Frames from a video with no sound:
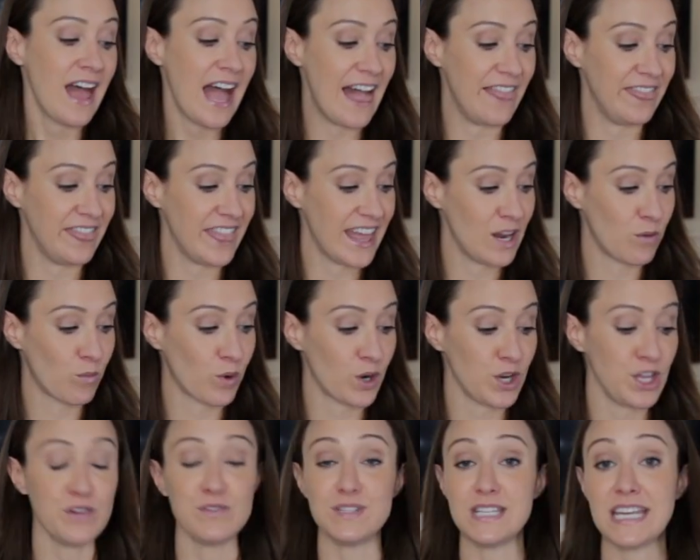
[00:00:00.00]
And then we're
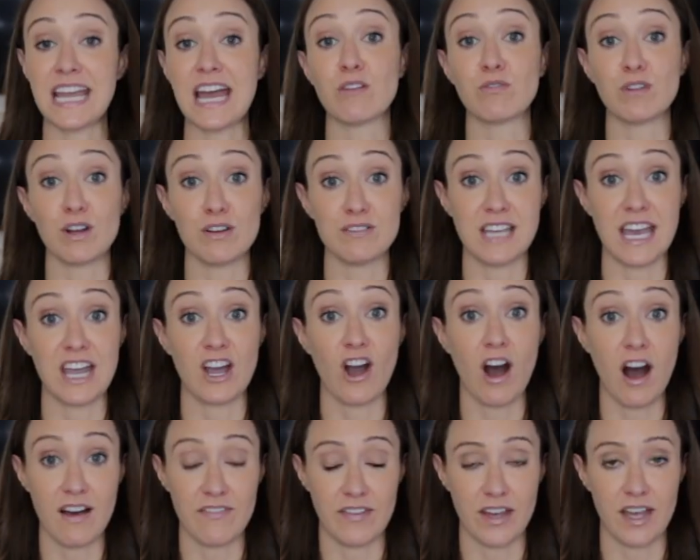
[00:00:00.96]
using a rosé
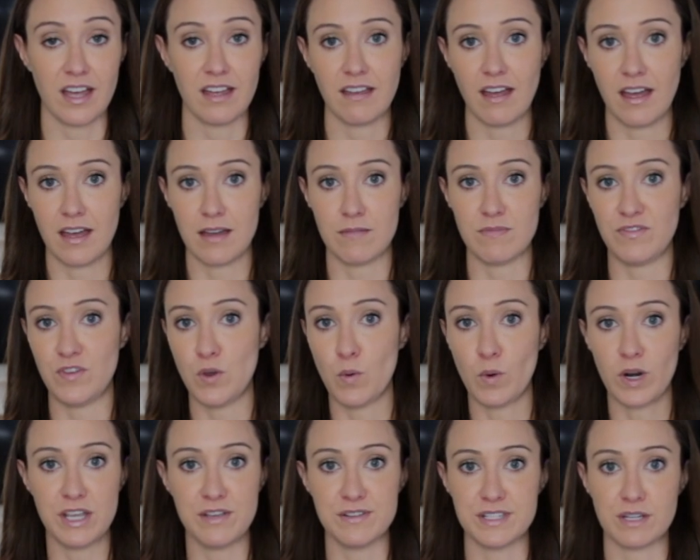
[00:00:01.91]
Cava. If you
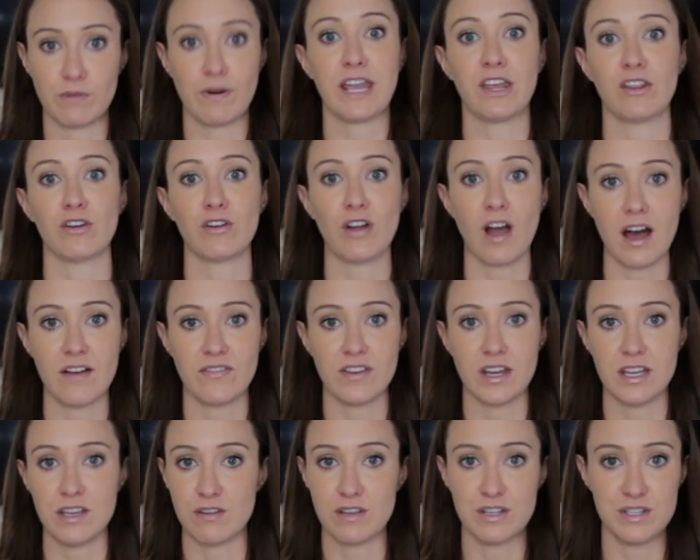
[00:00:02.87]
want to use a regular
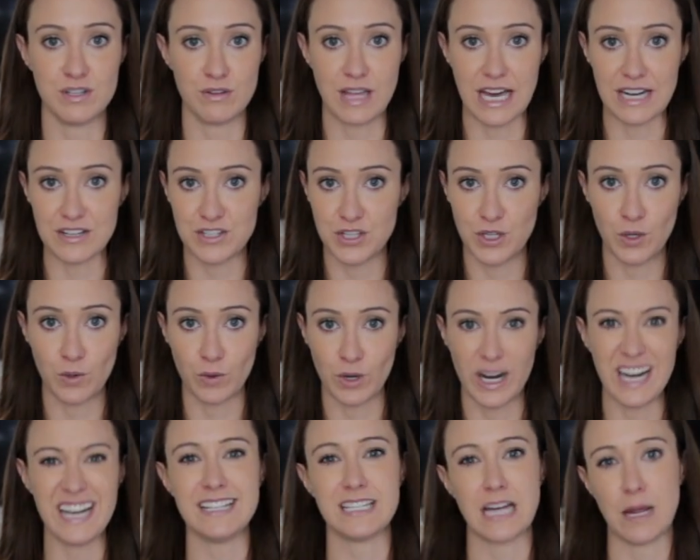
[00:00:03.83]
Cava, you can do that too, or
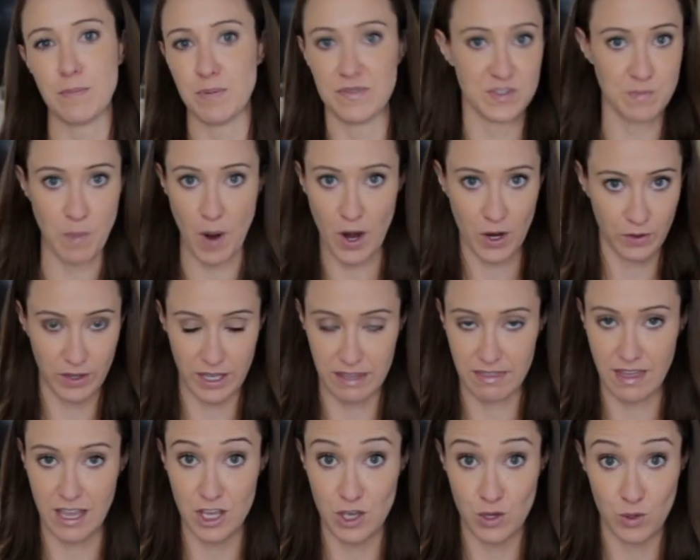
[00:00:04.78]
any type of sparkling
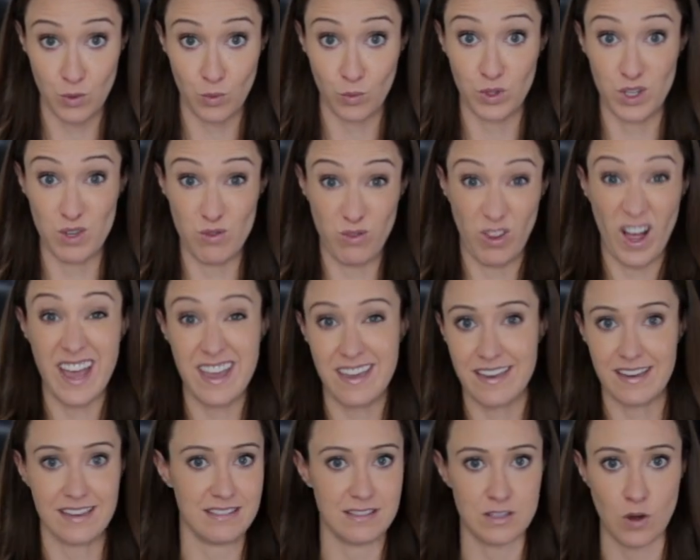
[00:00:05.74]
that you like
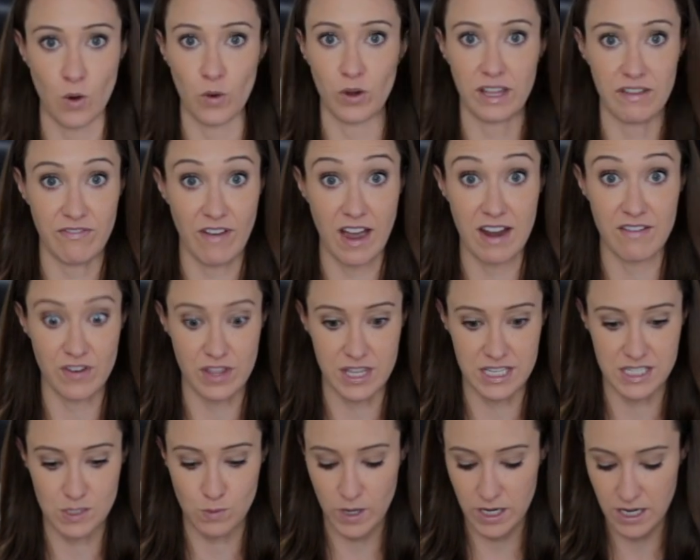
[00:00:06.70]
is totally fine for
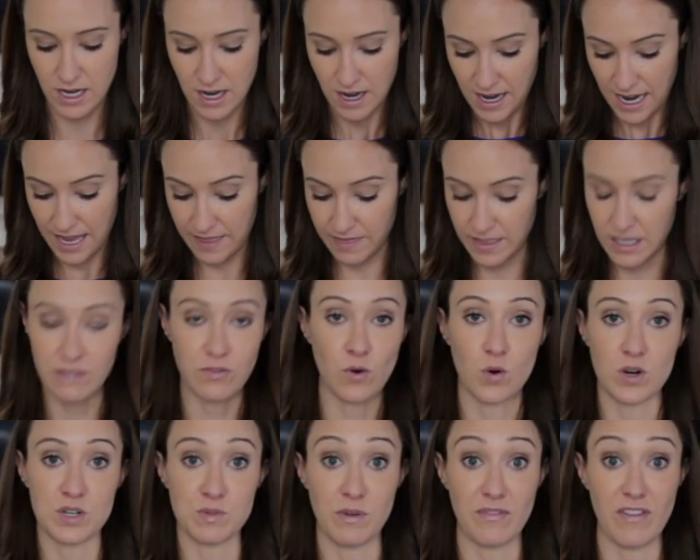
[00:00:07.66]
this one. And then of
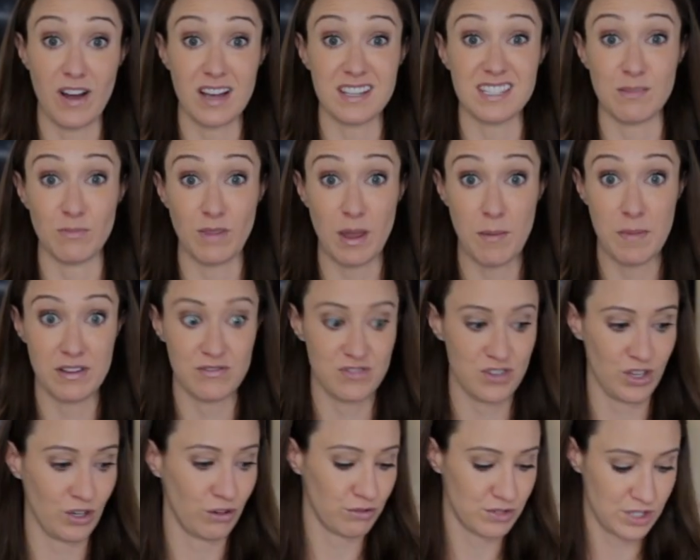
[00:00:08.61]
course we've got some lemon
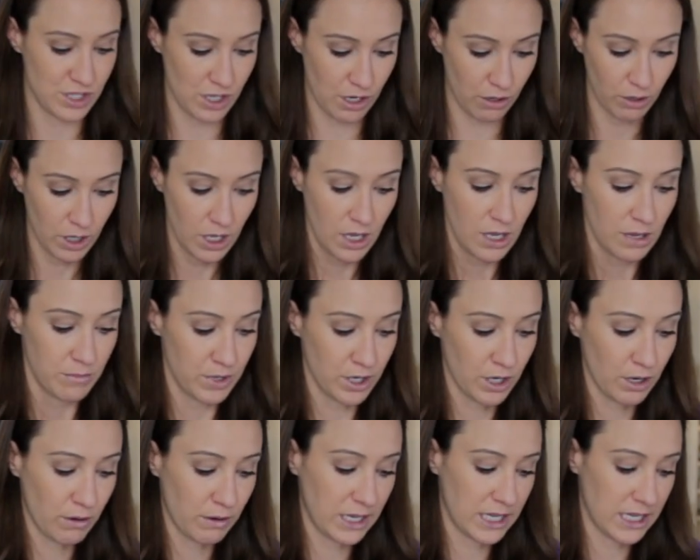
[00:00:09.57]
too. So I'm going to
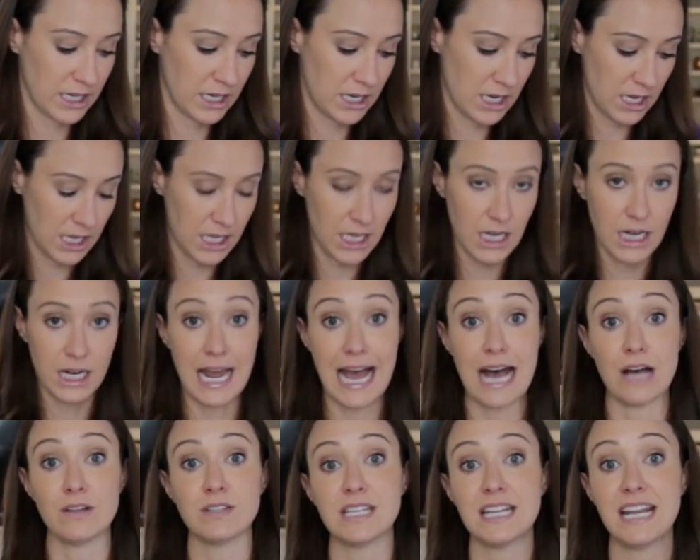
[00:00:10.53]
go ahead and get
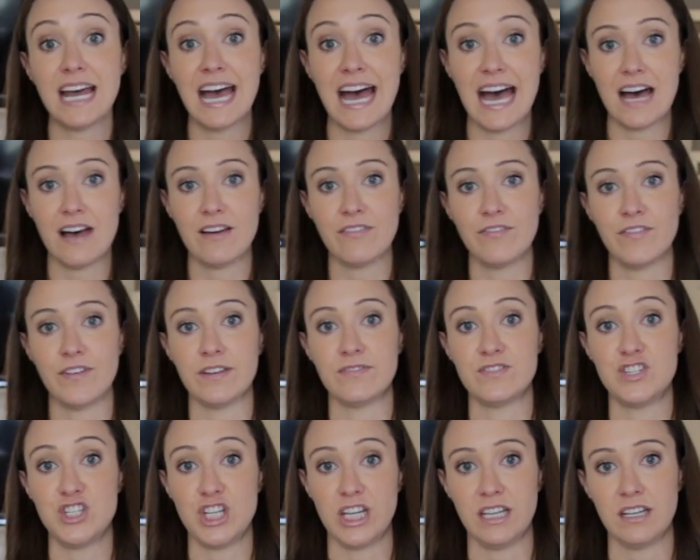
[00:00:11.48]
1.5 ounces
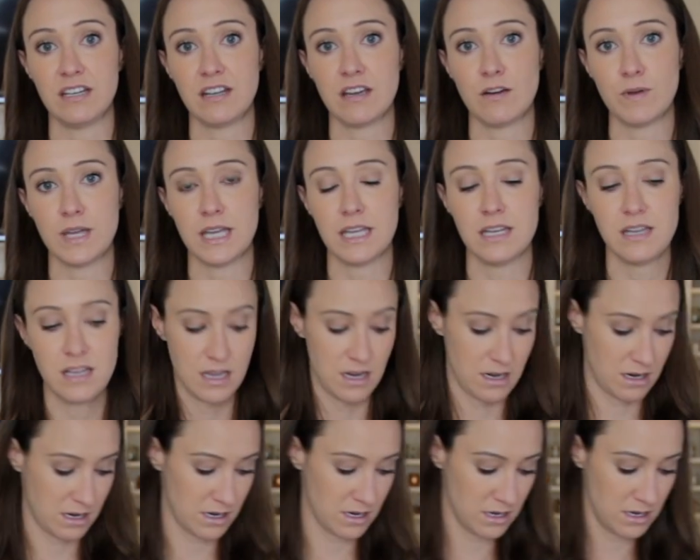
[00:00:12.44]
of gin going in
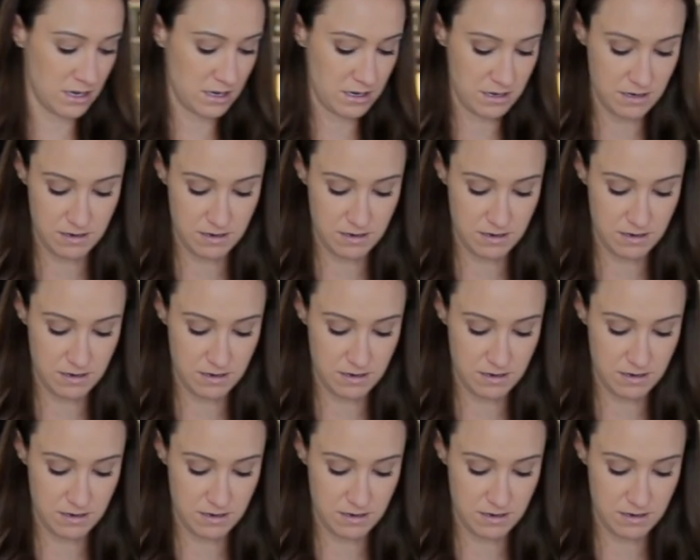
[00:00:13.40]
here.